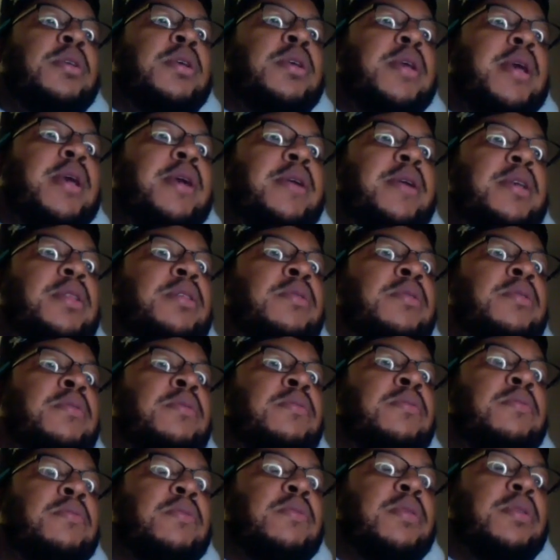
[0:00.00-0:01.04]
he
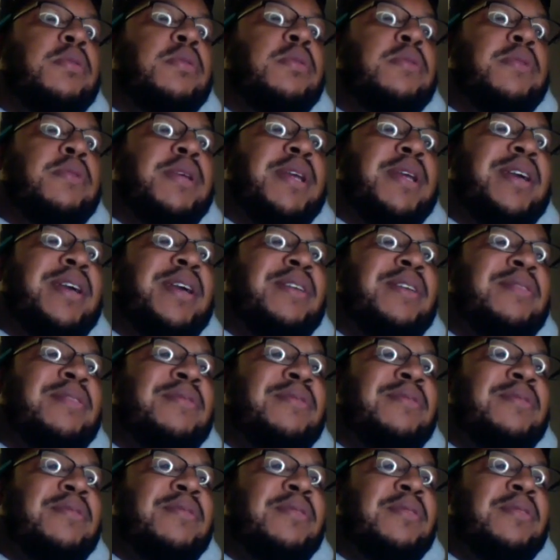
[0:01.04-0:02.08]
do? How
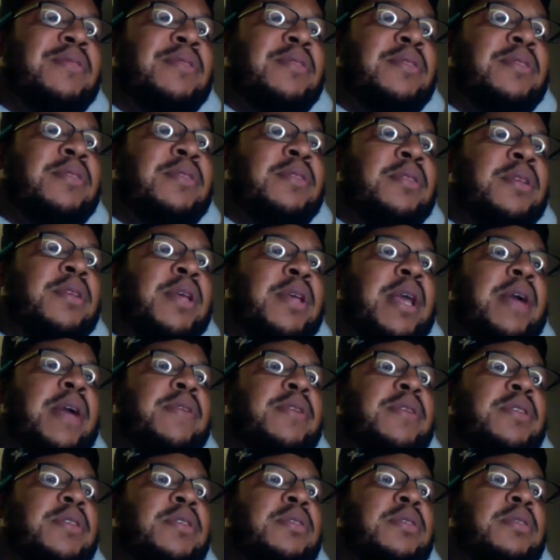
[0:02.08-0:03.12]

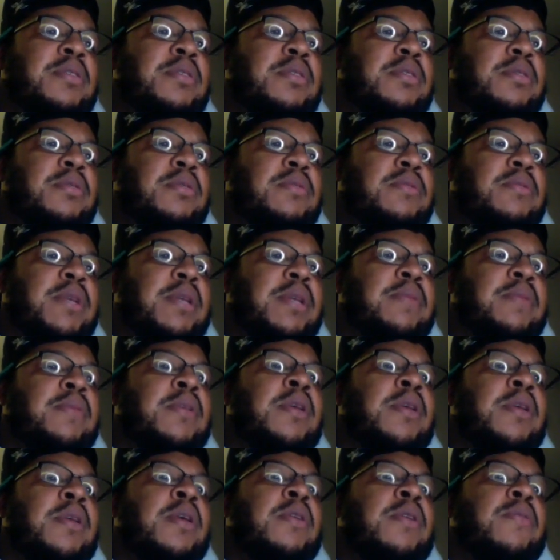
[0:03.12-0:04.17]
is
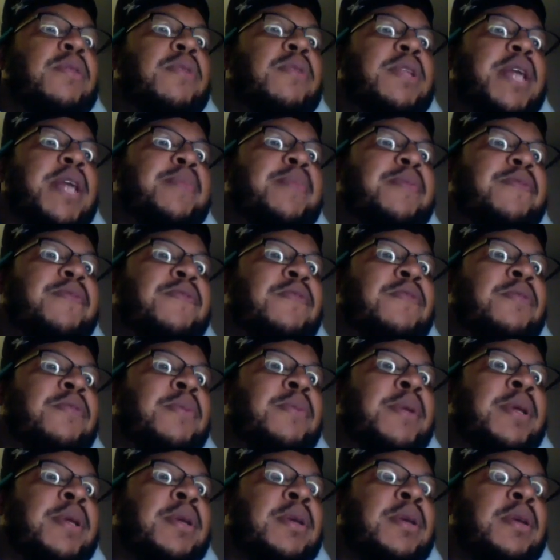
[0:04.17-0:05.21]
with Dak
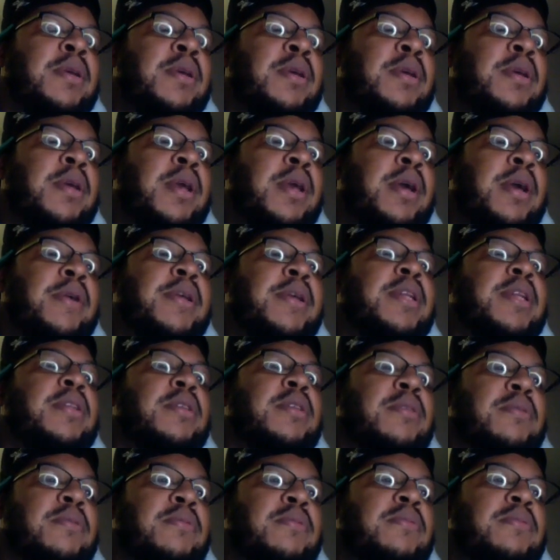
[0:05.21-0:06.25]
performing? How he do?
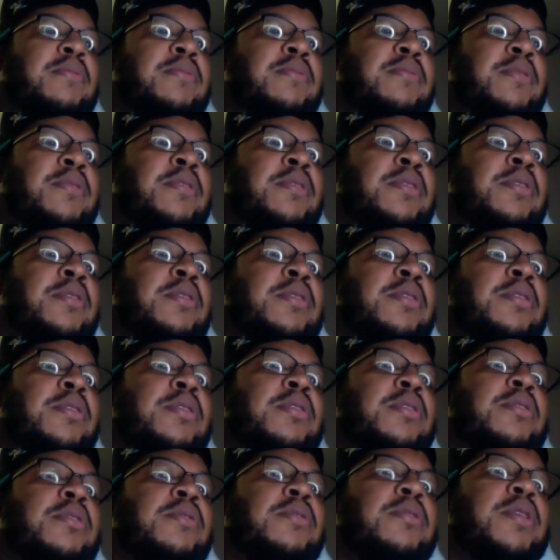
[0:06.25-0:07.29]

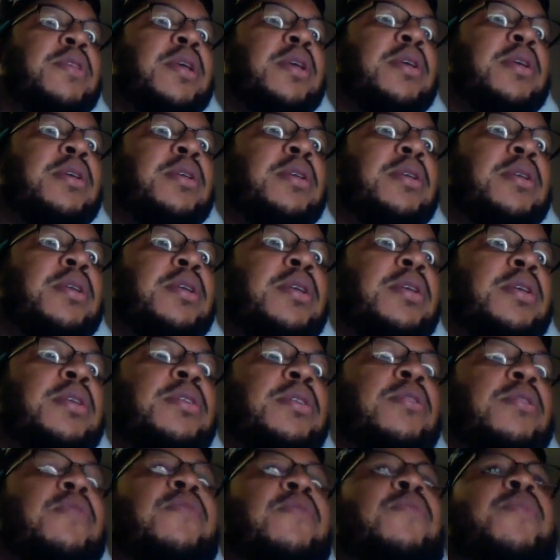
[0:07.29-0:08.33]
I think he's
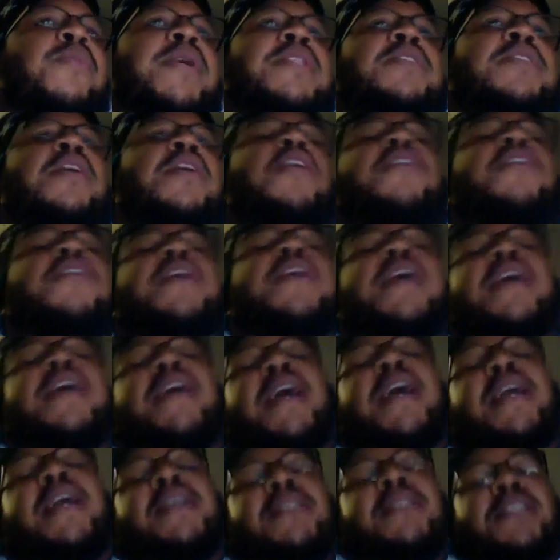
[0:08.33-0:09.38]
over Wentz. Okay, I
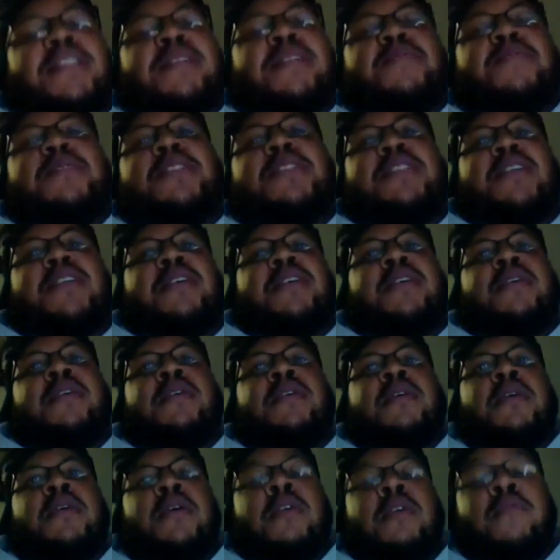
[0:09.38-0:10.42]
understand what you're saying.
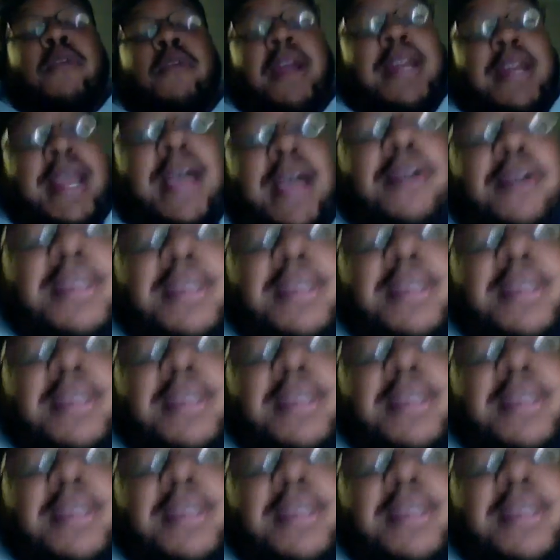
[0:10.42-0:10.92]
Right now he